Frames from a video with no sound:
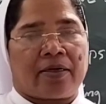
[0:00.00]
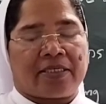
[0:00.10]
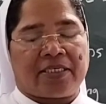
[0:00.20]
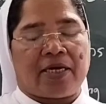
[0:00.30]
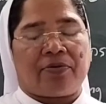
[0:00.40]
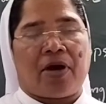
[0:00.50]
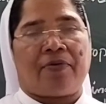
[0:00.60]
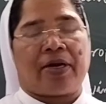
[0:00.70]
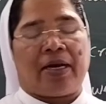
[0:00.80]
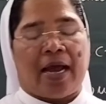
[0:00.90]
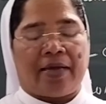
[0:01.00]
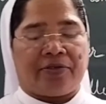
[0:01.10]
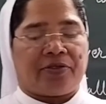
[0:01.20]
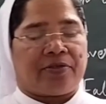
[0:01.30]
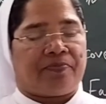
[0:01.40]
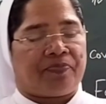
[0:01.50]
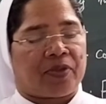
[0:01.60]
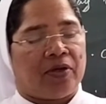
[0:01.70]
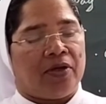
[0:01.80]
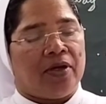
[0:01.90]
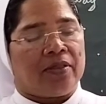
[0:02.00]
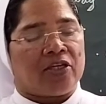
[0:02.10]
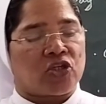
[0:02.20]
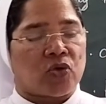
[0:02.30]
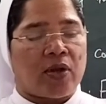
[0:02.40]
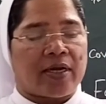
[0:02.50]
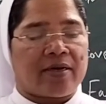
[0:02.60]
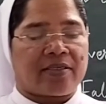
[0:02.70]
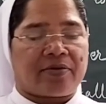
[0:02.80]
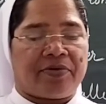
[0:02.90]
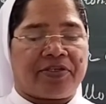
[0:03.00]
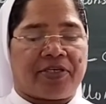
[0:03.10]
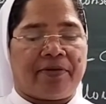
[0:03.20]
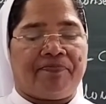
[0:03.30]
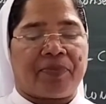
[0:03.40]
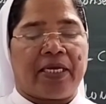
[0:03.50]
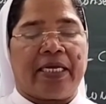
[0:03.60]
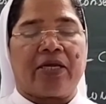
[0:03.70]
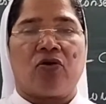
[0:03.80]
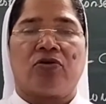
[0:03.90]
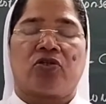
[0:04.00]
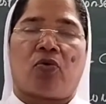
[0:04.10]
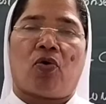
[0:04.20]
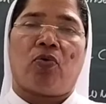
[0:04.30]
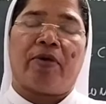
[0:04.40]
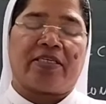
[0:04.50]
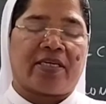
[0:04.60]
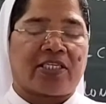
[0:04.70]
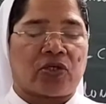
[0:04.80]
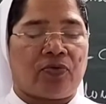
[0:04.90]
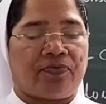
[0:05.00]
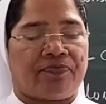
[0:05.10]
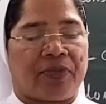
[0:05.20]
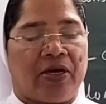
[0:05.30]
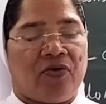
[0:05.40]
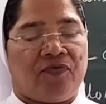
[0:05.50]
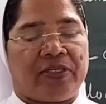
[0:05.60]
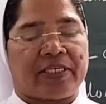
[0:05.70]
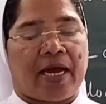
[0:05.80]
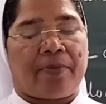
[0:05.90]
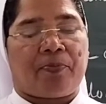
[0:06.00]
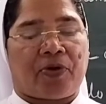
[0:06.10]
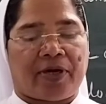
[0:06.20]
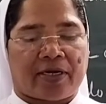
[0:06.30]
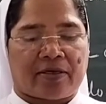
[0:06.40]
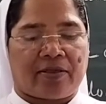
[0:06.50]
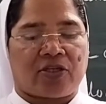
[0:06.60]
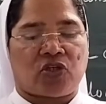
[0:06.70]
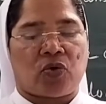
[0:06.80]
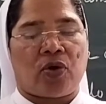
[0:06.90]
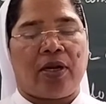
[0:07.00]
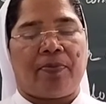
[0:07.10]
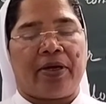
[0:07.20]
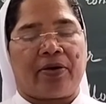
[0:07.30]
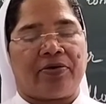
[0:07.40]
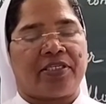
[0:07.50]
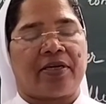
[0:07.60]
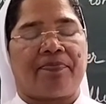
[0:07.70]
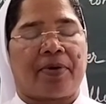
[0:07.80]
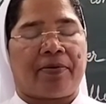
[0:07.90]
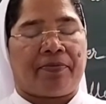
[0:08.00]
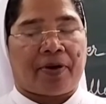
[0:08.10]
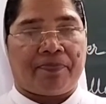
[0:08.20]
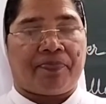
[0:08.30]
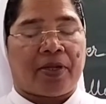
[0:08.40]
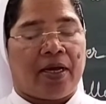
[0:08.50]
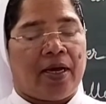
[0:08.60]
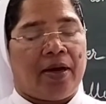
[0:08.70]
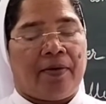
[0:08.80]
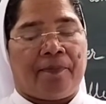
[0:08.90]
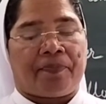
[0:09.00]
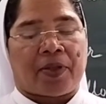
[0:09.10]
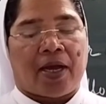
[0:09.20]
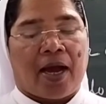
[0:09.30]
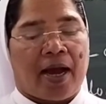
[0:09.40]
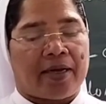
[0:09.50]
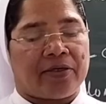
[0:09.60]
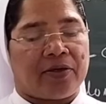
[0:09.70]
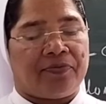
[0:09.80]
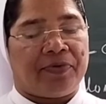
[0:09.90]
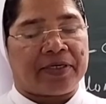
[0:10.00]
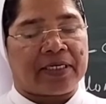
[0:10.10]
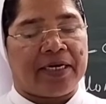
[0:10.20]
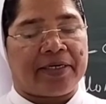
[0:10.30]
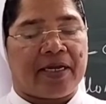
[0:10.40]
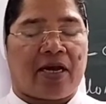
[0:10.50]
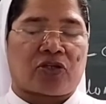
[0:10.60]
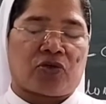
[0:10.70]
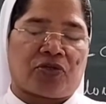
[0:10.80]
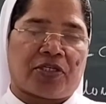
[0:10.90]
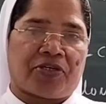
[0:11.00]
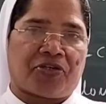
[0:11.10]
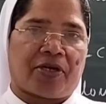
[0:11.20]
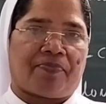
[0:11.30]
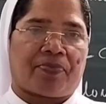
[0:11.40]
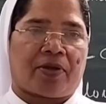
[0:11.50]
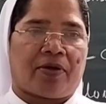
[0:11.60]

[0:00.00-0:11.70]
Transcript: preserve our land. The soil conservation includes all measures of which can protect the soil erosion from and fertility exhaustion.